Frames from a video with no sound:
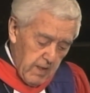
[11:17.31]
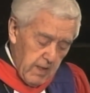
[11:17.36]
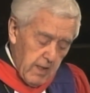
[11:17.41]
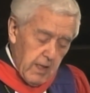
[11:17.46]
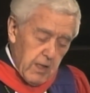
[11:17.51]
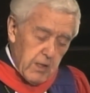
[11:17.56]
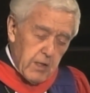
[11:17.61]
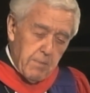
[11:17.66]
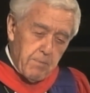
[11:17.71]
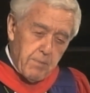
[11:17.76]

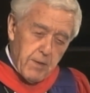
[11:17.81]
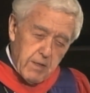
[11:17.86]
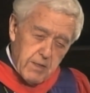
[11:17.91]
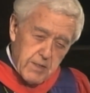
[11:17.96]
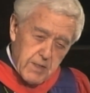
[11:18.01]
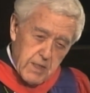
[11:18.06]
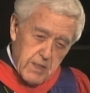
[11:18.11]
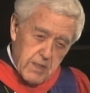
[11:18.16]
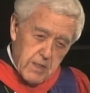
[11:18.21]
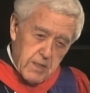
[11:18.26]
in the
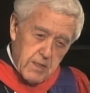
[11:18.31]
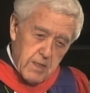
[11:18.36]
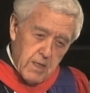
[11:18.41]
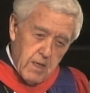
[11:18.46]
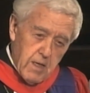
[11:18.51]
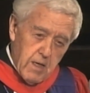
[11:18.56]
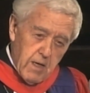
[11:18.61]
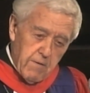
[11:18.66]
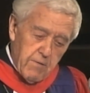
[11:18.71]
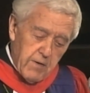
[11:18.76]
processes
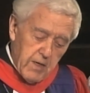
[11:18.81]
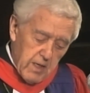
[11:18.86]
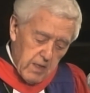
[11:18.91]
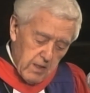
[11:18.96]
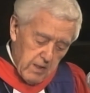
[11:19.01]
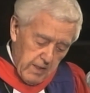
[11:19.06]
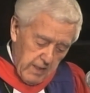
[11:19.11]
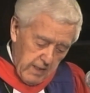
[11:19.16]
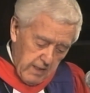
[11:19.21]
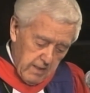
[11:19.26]
of
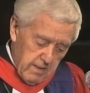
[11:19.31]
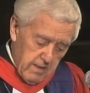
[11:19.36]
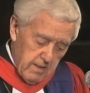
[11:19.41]
healing,